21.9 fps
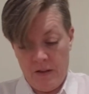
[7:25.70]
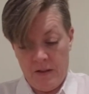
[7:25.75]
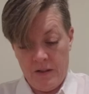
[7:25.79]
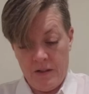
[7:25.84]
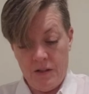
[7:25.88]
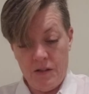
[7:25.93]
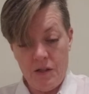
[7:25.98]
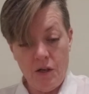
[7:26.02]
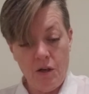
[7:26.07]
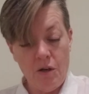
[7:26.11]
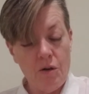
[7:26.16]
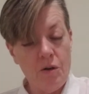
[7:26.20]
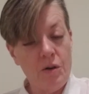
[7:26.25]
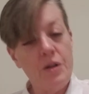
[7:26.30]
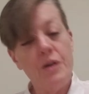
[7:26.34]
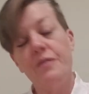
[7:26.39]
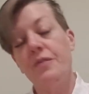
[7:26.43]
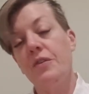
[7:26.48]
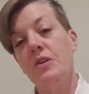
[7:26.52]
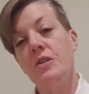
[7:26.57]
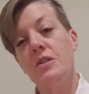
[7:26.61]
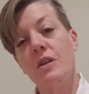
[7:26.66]
So, the
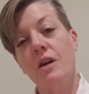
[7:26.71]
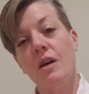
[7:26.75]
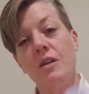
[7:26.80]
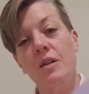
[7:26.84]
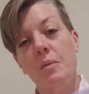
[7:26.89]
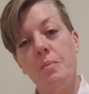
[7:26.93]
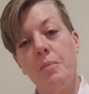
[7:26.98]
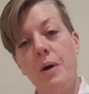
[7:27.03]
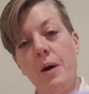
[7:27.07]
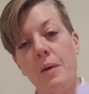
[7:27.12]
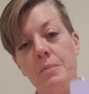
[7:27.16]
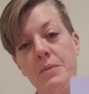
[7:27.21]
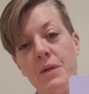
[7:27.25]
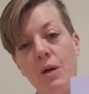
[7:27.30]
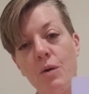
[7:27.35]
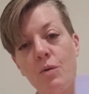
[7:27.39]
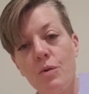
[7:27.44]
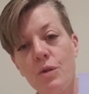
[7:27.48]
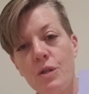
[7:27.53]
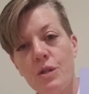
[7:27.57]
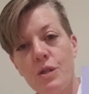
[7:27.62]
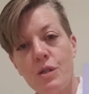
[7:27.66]
first card that popped out
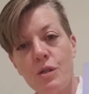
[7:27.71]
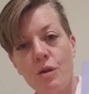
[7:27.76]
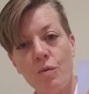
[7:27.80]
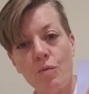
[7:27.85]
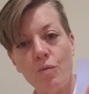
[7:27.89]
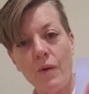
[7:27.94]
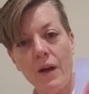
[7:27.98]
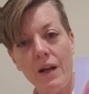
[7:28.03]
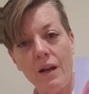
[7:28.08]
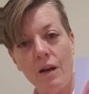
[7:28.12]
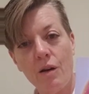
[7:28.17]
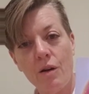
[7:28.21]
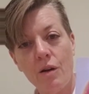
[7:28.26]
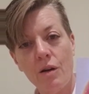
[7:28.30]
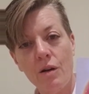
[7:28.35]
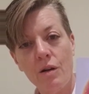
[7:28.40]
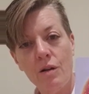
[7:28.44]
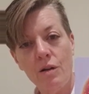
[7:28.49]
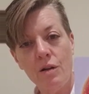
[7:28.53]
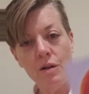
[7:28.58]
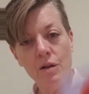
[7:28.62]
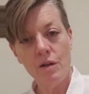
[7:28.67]
was
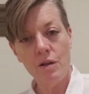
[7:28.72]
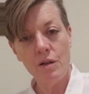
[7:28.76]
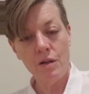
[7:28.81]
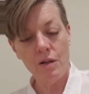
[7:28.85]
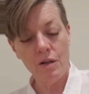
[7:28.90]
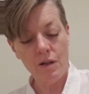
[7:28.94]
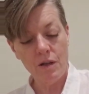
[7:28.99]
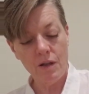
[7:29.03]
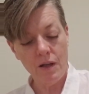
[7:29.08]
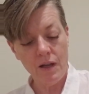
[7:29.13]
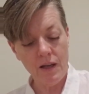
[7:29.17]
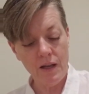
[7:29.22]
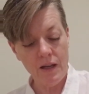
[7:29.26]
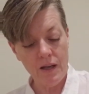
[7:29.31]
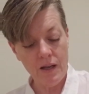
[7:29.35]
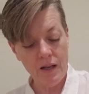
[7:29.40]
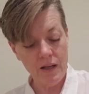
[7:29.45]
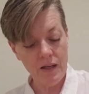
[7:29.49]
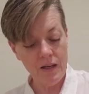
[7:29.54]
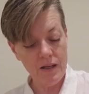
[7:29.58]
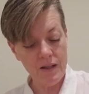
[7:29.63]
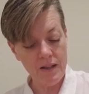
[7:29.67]
Surrender.
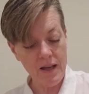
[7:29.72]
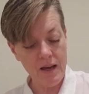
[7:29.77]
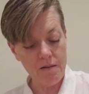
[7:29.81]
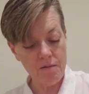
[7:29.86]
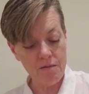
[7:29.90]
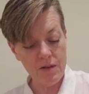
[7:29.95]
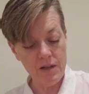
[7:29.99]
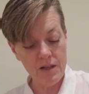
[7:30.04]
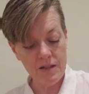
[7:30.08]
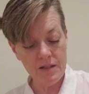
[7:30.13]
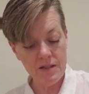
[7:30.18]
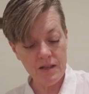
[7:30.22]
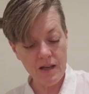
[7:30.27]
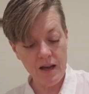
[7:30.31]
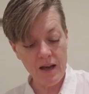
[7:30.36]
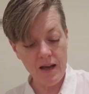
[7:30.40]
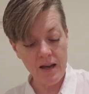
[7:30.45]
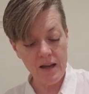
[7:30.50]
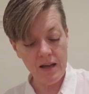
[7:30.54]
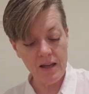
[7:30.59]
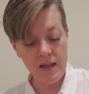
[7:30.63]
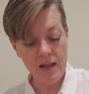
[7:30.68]
And that reads,
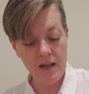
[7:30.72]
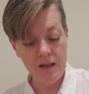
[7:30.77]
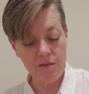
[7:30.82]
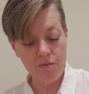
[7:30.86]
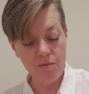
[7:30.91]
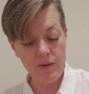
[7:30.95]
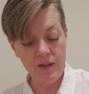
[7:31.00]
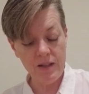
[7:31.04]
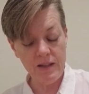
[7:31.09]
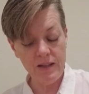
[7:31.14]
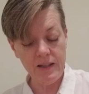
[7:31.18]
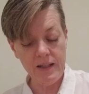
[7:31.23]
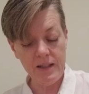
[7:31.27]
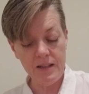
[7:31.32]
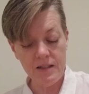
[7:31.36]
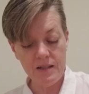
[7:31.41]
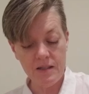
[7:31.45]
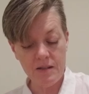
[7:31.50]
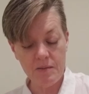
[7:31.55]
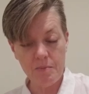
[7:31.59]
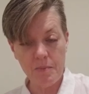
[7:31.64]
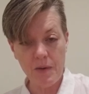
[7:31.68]
I can
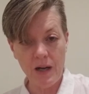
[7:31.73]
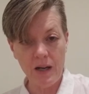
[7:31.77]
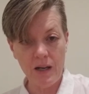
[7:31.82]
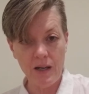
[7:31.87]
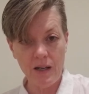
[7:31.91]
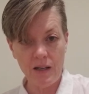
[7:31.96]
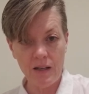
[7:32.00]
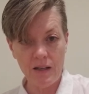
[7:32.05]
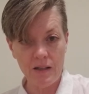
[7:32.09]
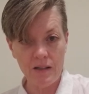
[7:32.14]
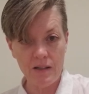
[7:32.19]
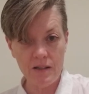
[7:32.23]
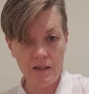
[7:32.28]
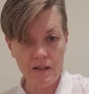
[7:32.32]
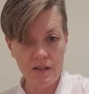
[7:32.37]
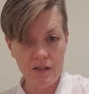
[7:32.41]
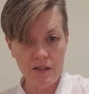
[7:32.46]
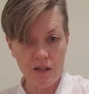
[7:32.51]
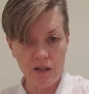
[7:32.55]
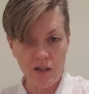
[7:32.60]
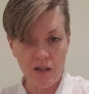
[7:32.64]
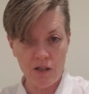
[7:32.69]
release my need
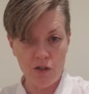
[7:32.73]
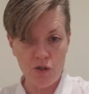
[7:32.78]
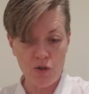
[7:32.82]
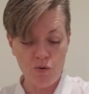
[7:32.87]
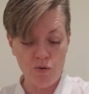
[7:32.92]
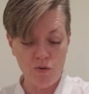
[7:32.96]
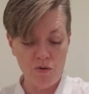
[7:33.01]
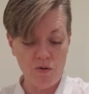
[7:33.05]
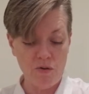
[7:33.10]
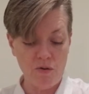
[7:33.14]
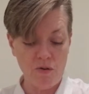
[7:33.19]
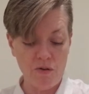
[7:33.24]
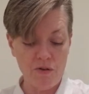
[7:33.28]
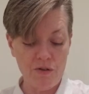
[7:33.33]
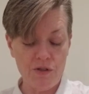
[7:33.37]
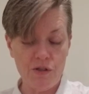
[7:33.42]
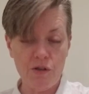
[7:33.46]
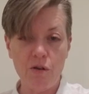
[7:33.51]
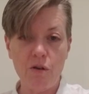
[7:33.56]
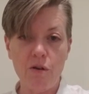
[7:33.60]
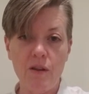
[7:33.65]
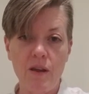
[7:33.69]
to control.
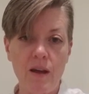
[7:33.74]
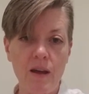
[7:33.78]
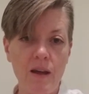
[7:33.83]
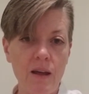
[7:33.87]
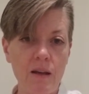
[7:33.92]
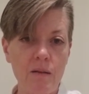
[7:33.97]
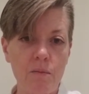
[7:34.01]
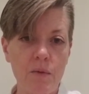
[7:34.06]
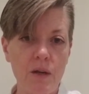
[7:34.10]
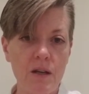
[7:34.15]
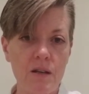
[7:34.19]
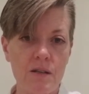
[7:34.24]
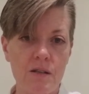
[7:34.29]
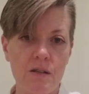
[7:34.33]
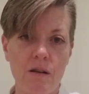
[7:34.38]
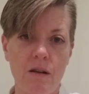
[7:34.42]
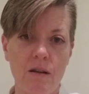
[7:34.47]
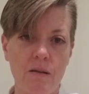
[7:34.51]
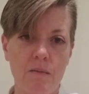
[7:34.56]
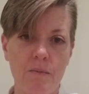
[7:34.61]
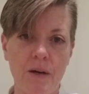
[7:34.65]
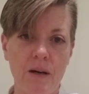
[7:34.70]
So the Hangman is
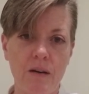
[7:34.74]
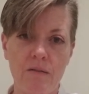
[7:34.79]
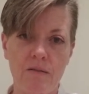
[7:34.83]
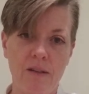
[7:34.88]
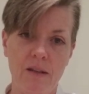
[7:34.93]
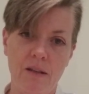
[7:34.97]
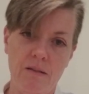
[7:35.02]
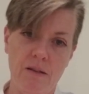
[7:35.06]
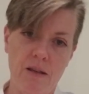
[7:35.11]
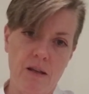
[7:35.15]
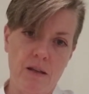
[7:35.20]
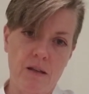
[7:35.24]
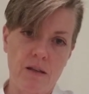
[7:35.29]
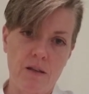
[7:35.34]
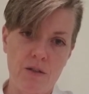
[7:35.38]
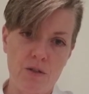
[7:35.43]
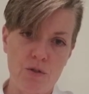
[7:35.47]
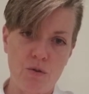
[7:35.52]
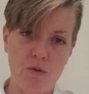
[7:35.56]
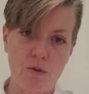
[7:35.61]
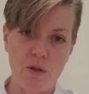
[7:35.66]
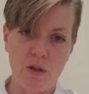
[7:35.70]
all about, you can't
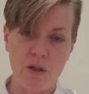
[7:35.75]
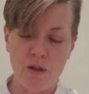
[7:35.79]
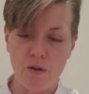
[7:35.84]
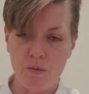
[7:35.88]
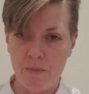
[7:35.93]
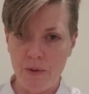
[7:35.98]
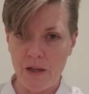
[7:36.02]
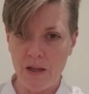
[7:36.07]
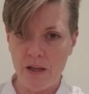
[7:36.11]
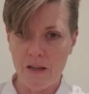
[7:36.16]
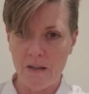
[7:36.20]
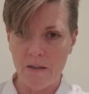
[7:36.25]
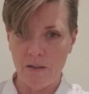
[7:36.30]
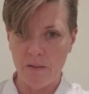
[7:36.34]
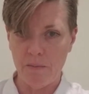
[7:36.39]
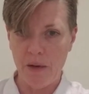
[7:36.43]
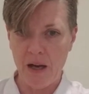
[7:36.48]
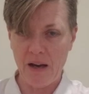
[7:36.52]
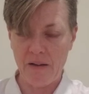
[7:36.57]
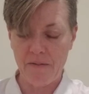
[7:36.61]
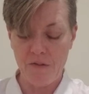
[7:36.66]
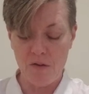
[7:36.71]
control it. You're being held
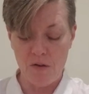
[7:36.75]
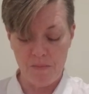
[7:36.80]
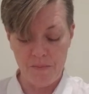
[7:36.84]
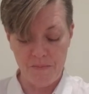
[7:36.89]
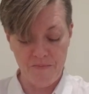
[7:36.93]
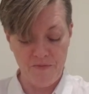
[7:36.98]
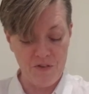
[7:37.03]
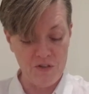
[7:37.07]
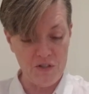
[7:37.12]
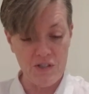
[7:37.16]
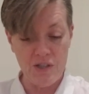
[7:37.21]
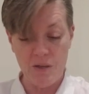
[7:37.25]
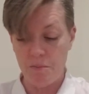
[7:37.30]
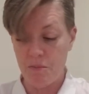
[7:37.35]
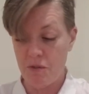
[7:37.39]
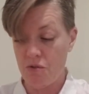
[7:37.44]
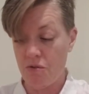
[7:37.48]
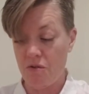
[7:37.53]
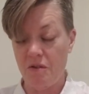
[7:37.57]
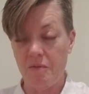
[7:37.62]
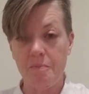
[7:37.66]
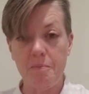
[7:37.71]
back for some
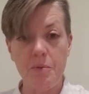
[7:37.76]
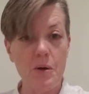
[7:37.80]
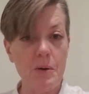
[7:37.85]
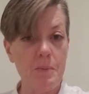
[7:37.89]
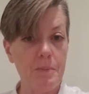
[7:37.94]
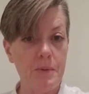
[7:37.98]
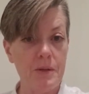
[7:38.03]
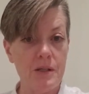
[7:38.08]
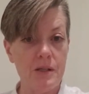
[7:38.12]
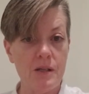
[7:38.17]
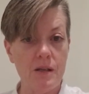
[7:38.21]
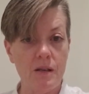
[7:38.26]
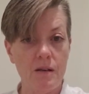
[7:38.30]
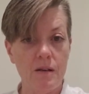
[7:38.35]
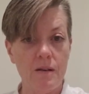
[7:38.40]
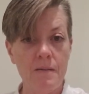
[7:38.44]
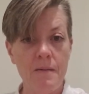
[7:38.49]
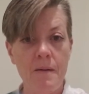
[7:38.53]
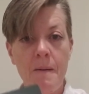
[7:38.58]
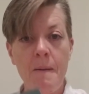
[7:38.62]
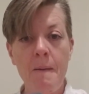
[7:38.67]
sort of purpose here.